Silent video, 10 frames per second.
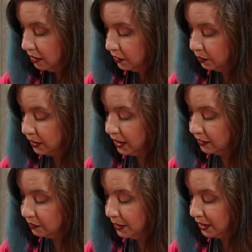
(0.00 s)
this one
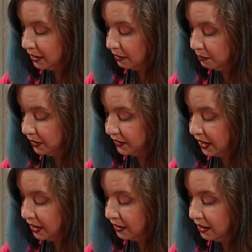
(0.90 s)
gets me a compass
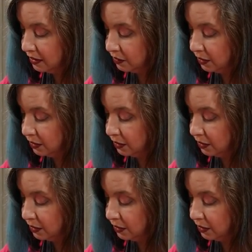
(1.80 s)
and gets